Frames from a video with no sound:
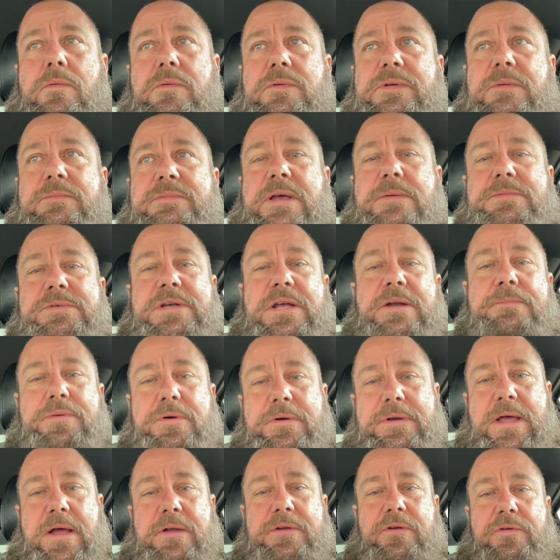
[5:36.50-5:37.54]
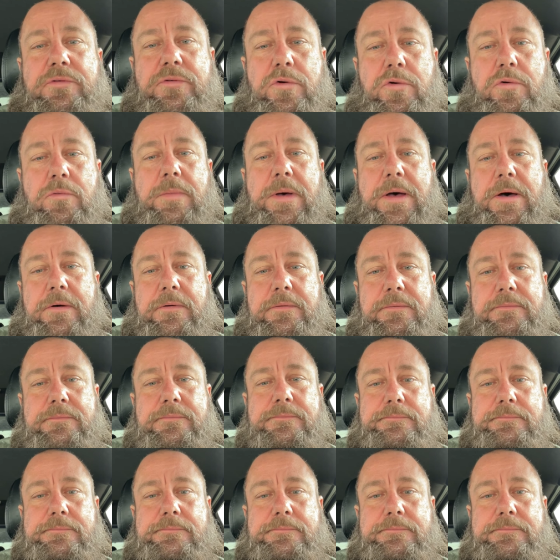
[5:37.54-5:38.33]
sometimes you got to put down your tool belt,